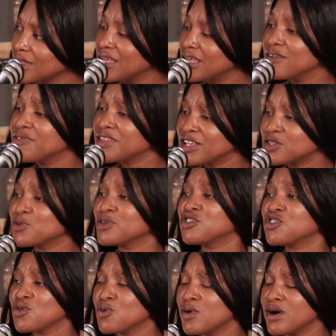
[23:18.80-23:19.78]
If that's
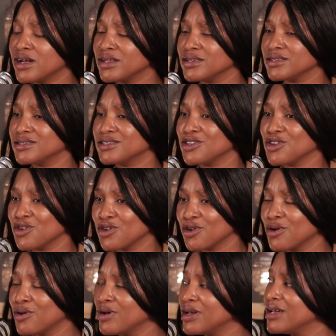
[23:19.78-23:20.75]
what you want, you
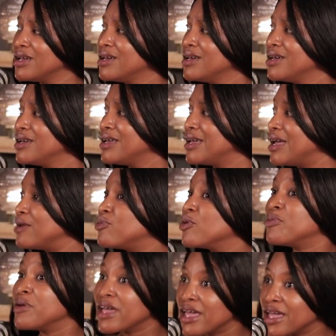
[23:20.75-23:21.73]
know, and
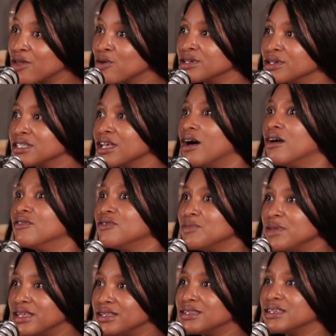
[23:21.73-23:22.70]
prepare yourself
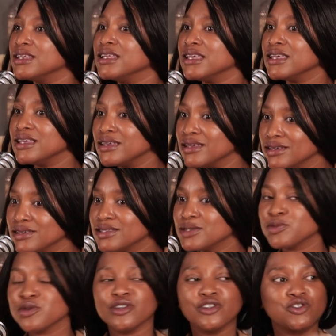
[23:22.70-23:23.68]
mentally,
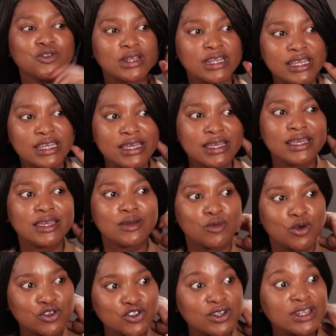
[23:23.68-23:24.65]
spiritually,
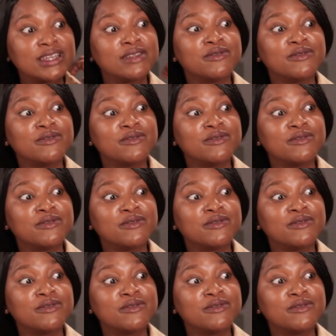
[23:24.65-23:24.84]
emotionally,